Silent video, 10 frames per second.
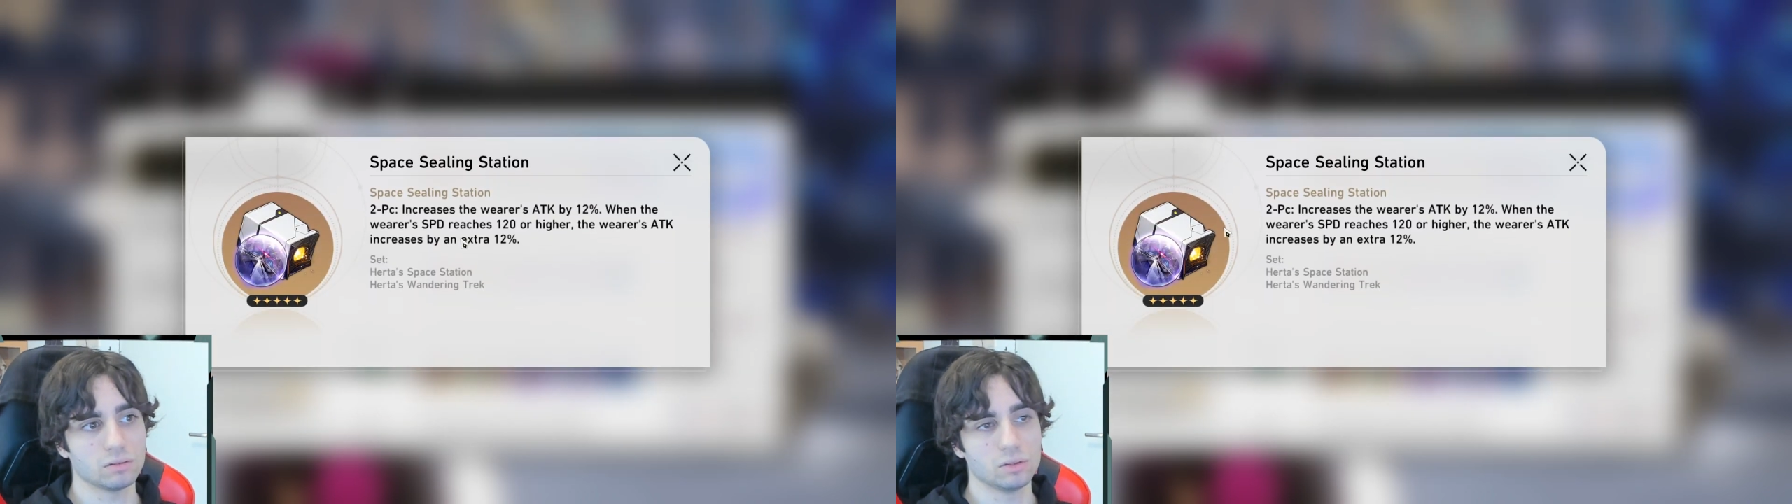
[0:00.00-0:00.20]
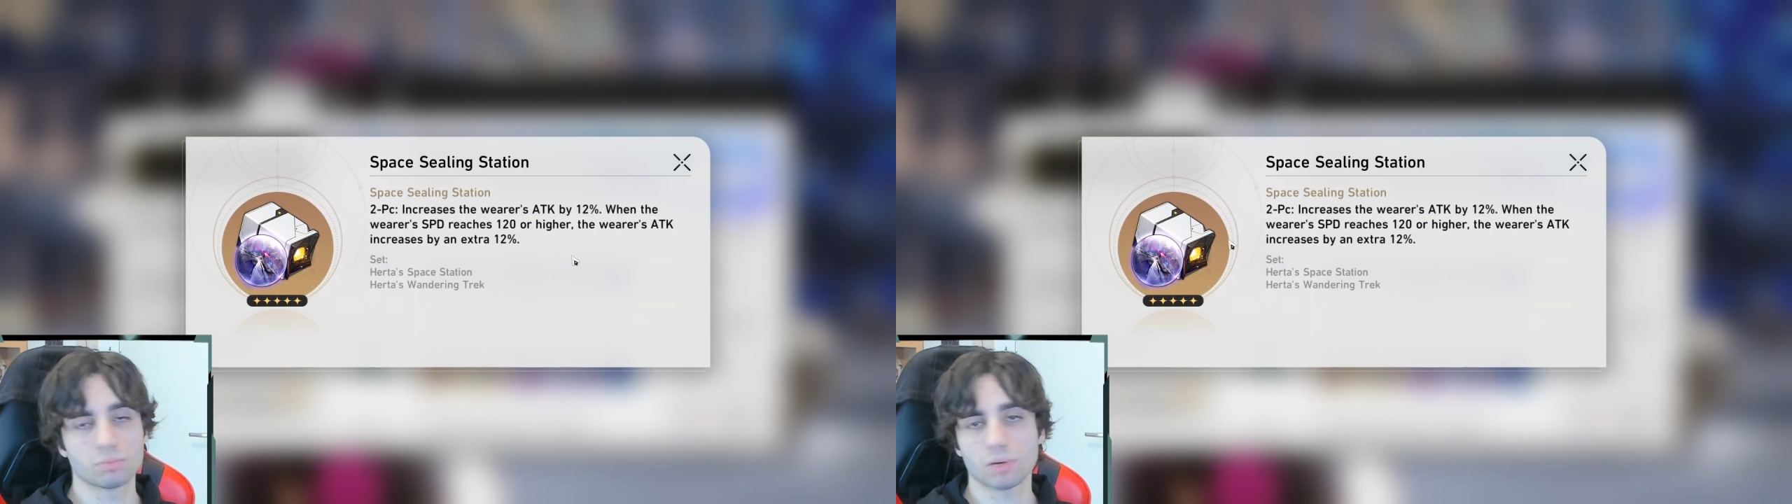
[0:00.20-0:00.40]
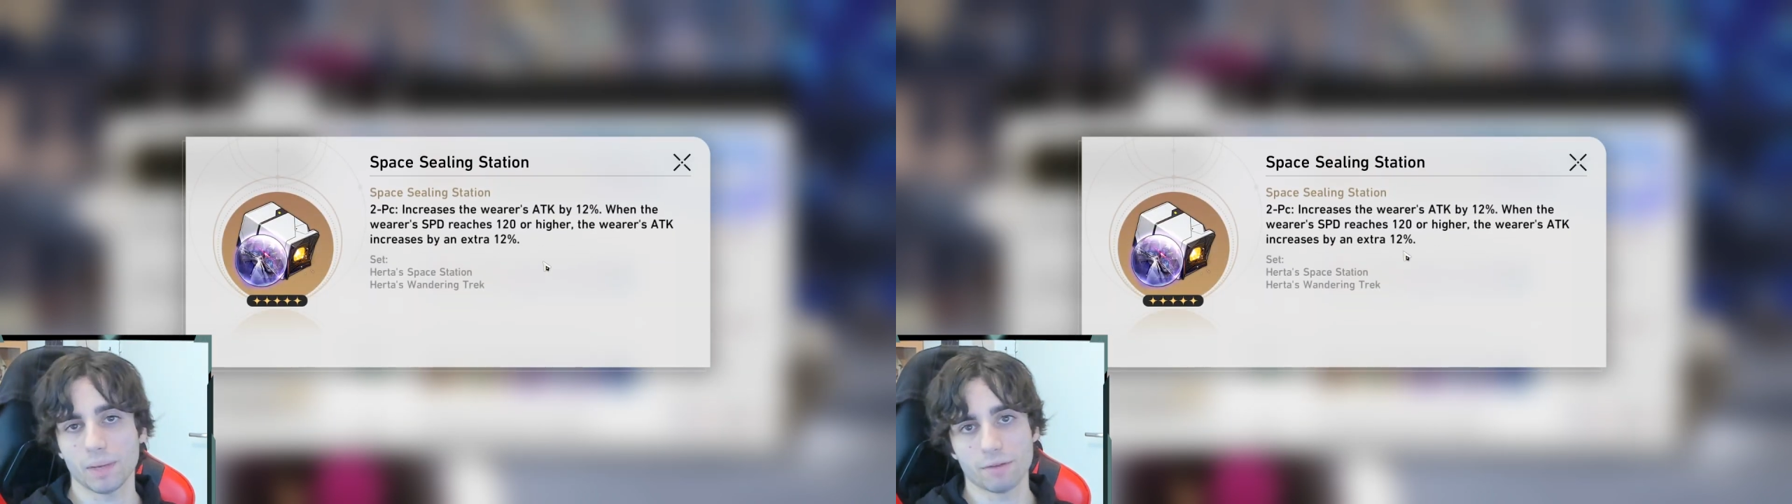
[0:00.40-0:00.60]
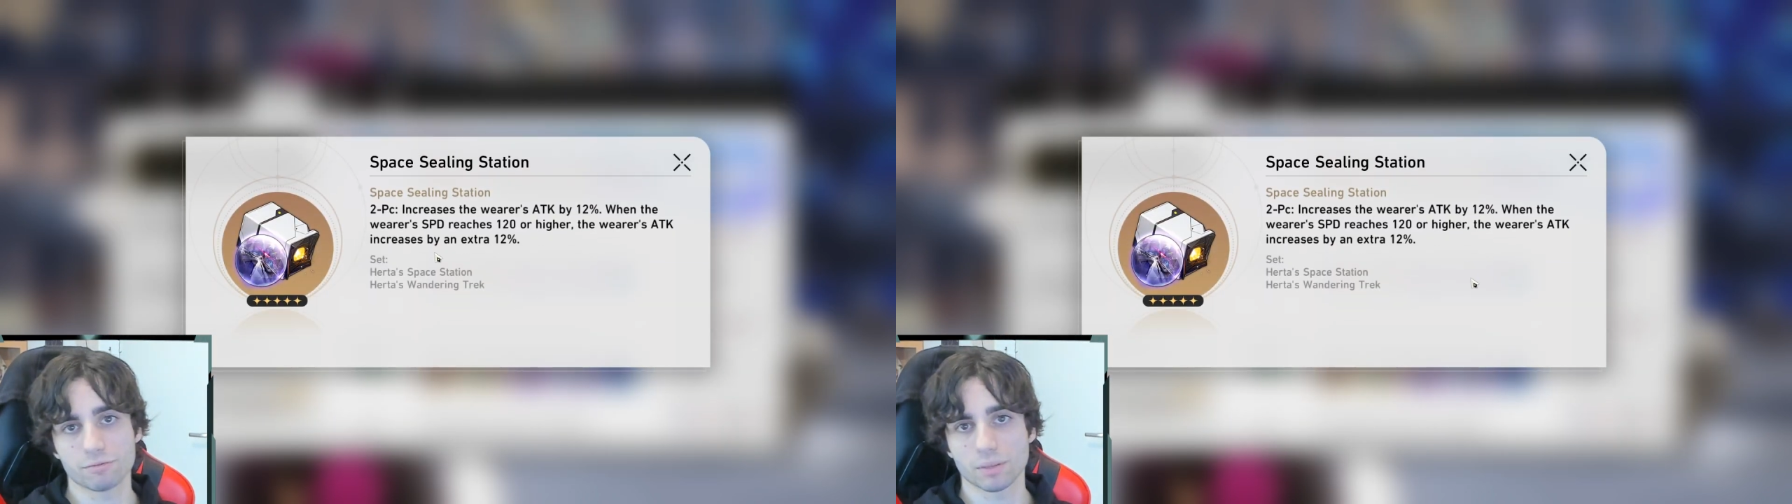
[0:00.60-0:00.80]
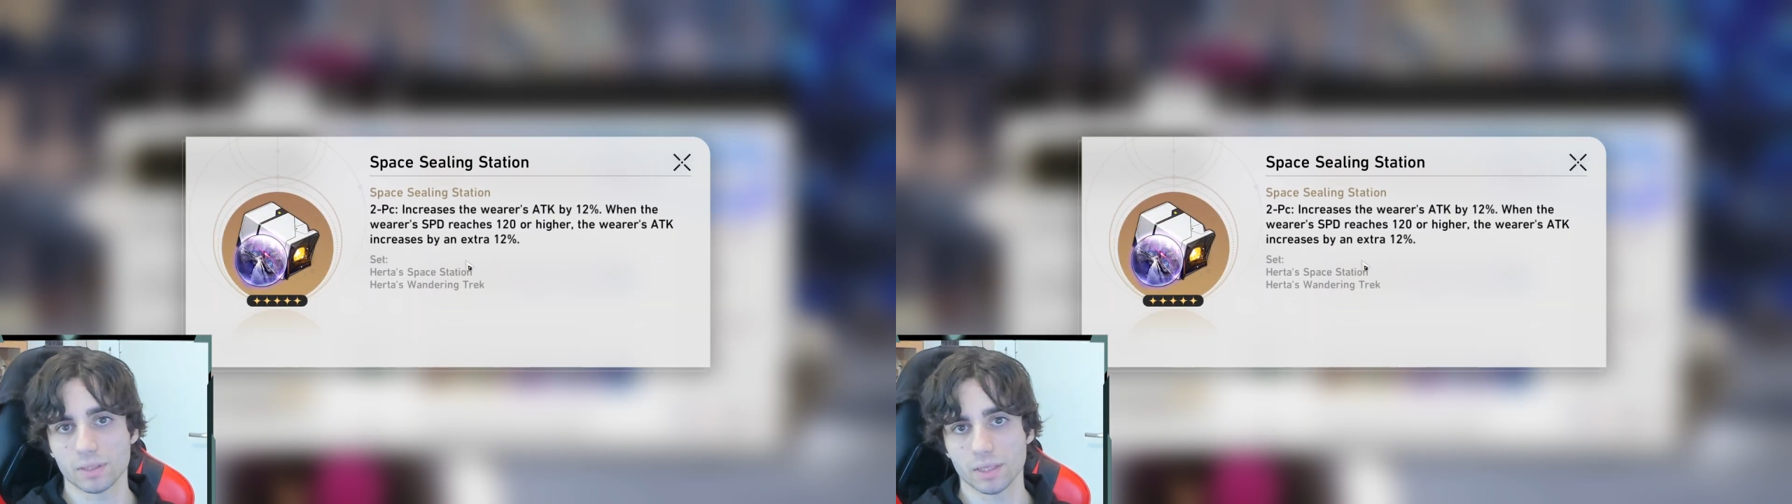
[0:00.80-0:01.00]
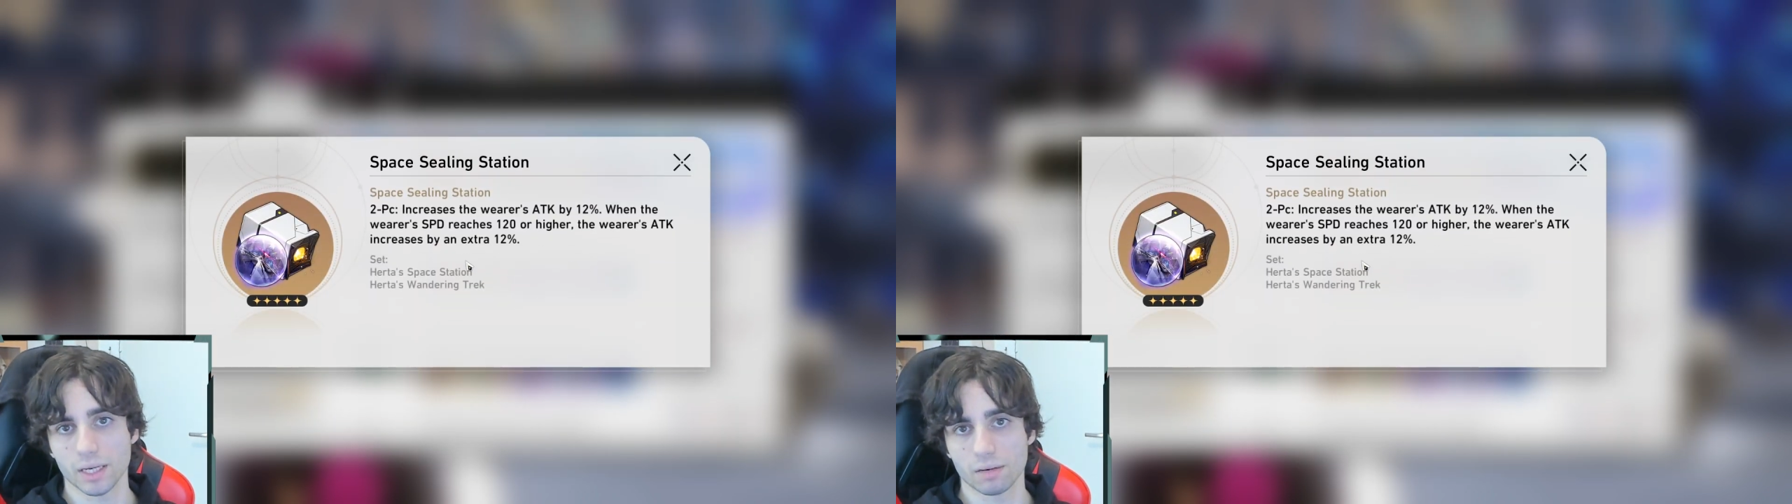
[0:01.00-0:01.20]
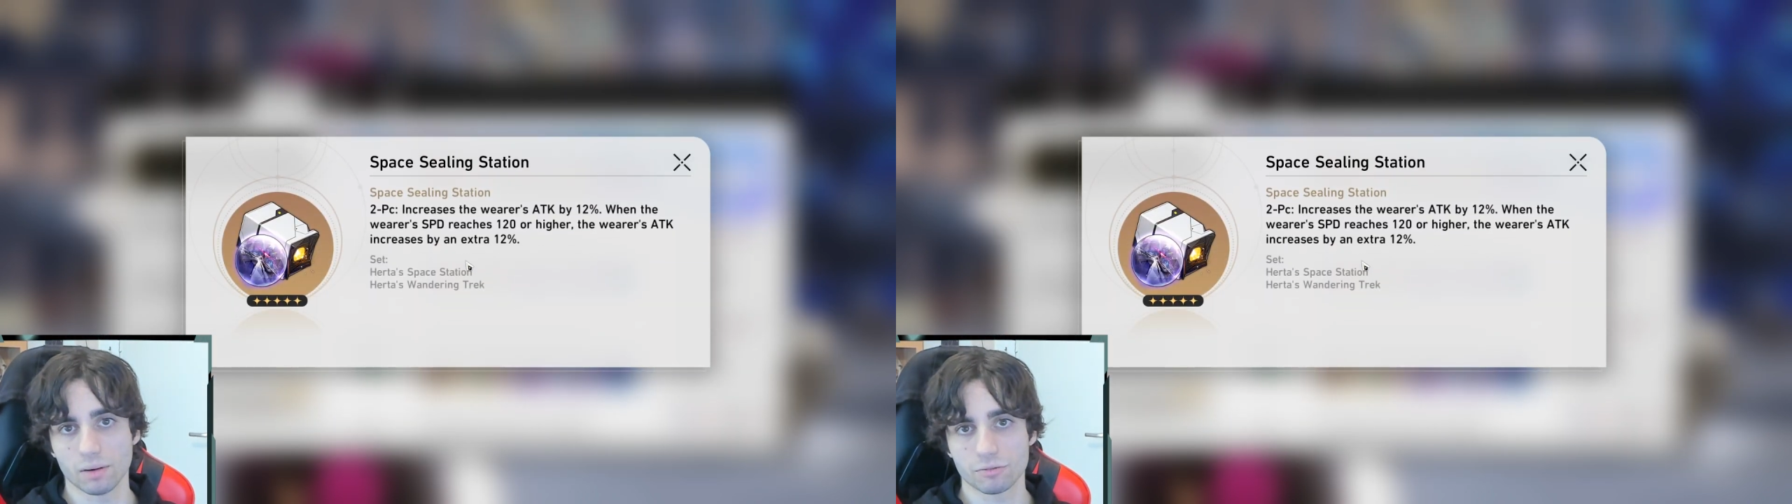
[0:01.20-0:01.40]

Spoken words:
you probably have something laying around for